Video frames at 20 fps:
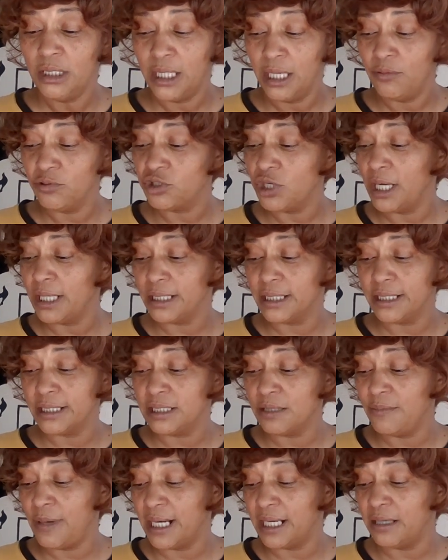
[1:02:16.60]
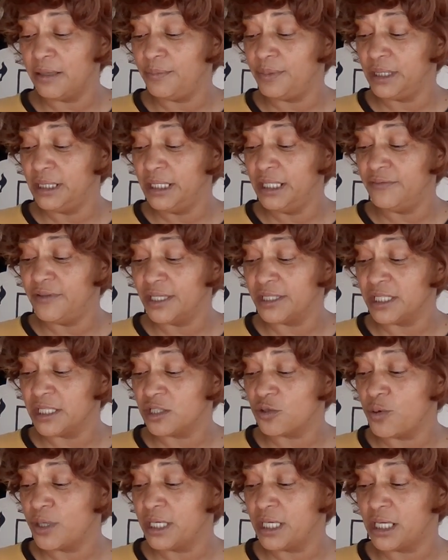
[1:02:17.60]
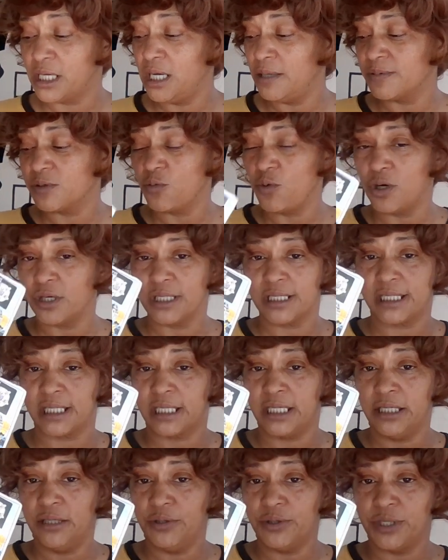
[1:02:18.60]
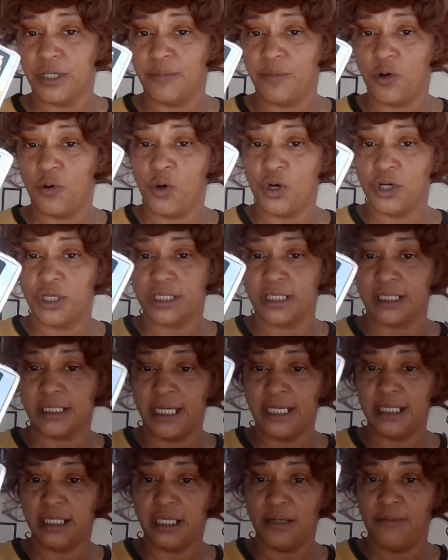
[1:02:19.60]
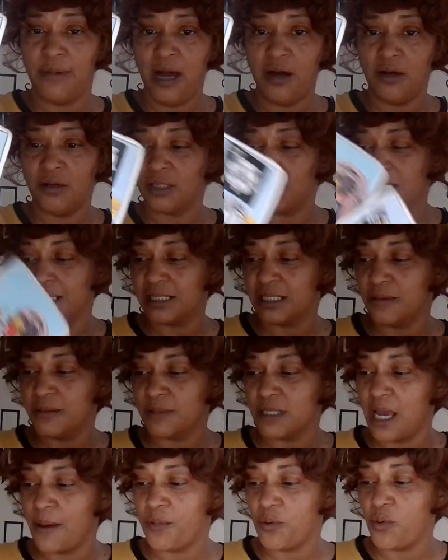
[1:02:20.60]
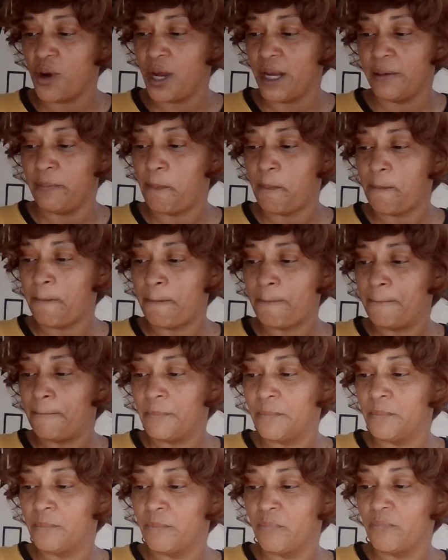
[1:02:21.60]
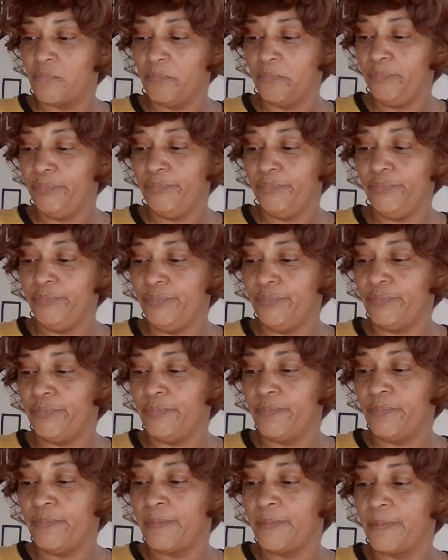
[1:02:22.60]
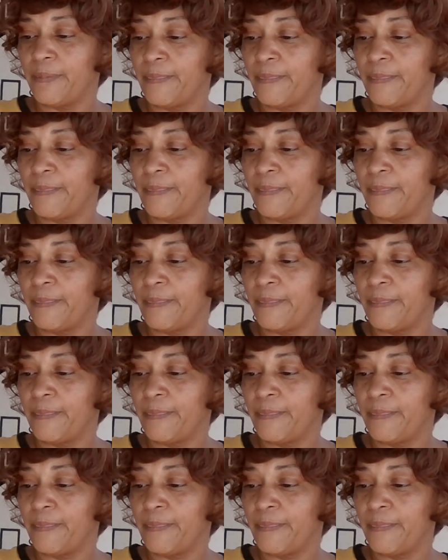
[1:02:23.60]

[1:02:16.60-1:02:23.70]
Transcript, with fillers: They were trying to get somebody to believe that this Queen of Cups wanted to kill them or wanted to take them out in some type of way. Mm-mm.